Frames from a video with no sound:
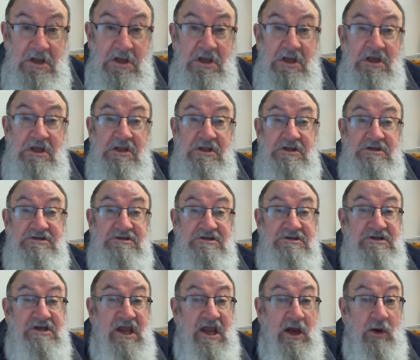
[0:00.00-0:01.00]
This is
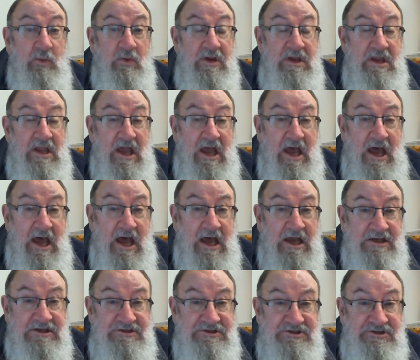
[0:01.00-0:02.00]
how we are
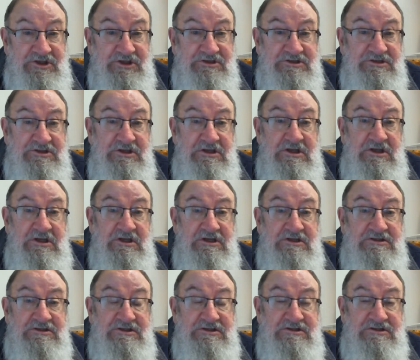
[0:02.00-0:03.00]
as church.
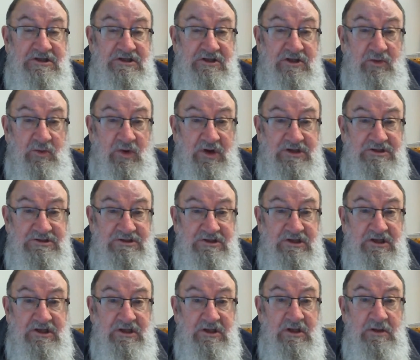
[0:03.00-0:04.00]
This is the direction that
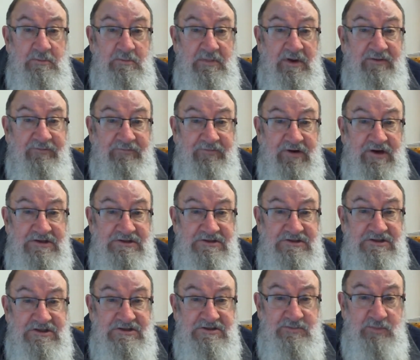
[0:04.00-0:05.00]
Pope Francis
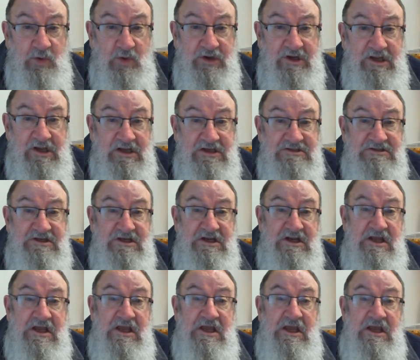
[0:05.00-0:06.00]
is pointing us in,
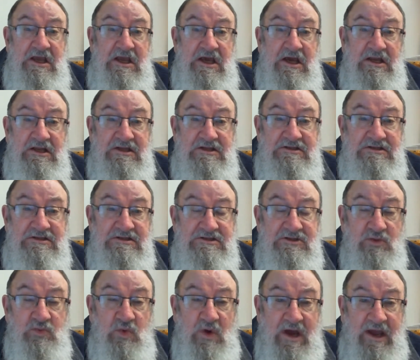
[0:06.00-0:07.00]
and this is a
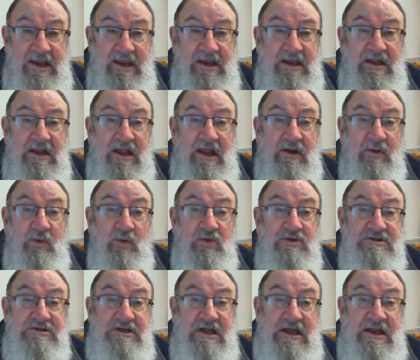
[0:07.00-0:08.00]
way that was
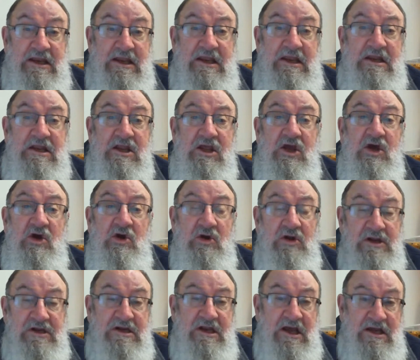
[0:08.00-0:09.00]
done in the early
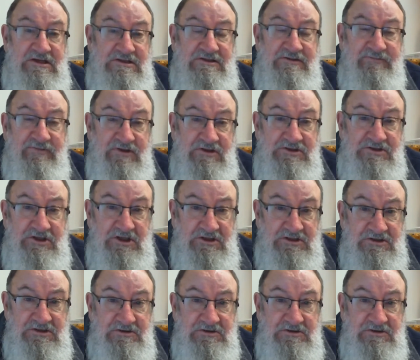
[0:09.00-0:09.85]
days of the church.